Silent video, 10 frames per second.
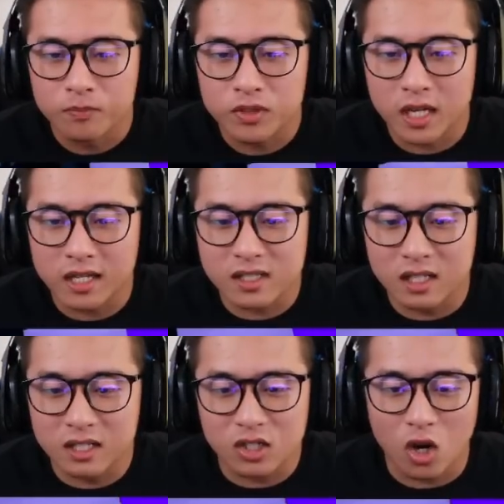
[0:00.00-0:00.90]

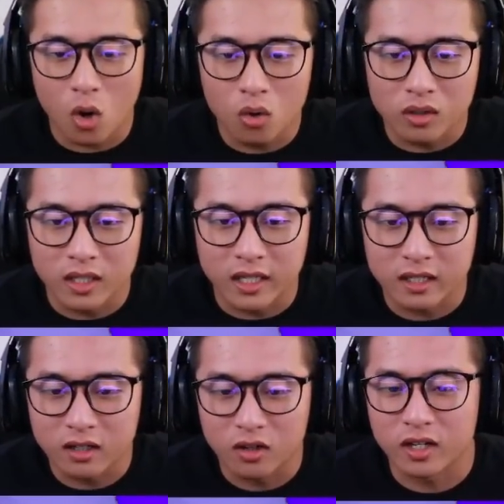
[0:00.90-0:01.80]
Tesla's
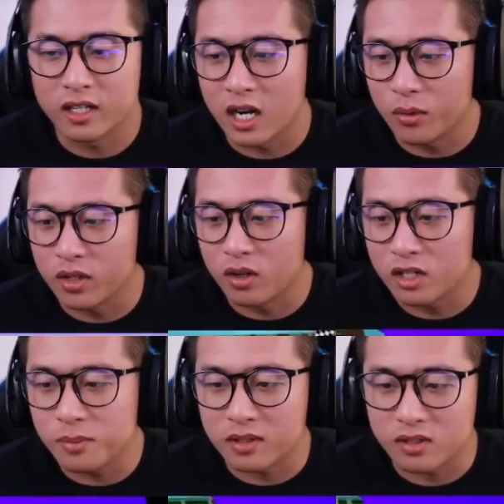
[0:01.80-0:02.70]
only. Okay, there we go. I
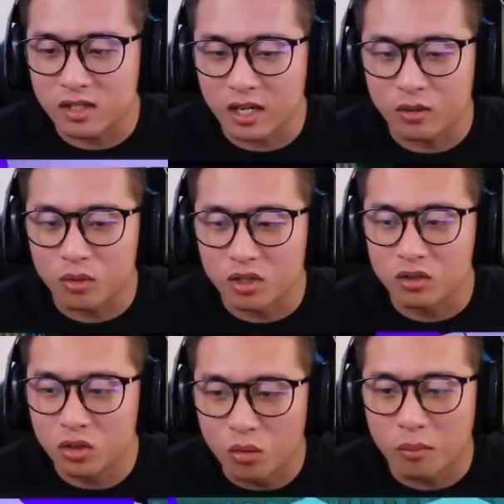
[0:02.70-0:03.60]
was about to say, what are
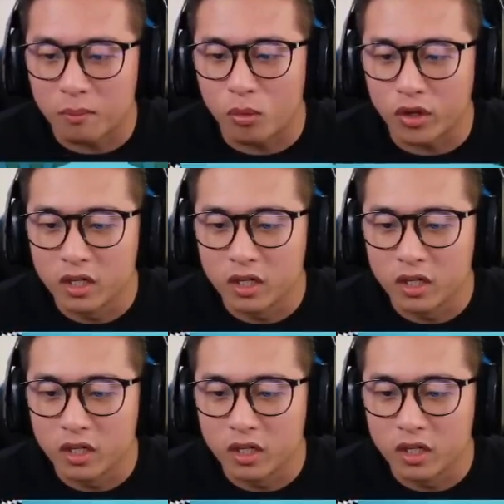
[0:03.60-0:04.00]
you doing, my boy?